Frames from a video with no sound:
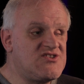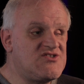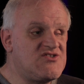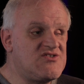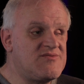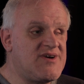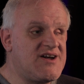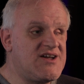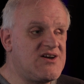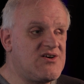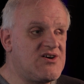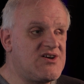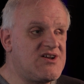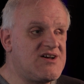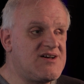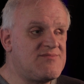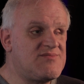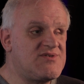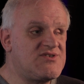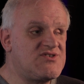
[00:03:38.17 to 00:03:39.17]
do my hood
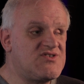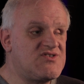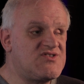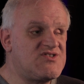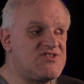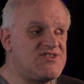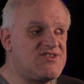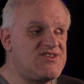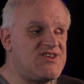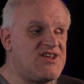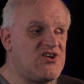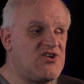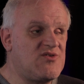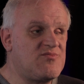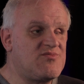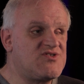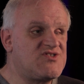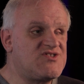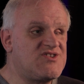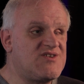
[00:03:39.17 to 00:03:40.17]
up, and just
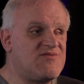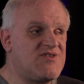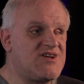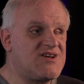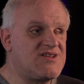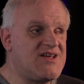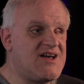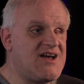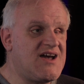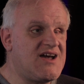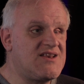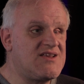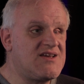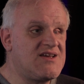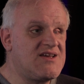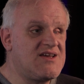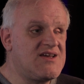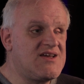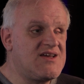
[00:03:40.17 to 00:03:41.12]
help with stuff like that.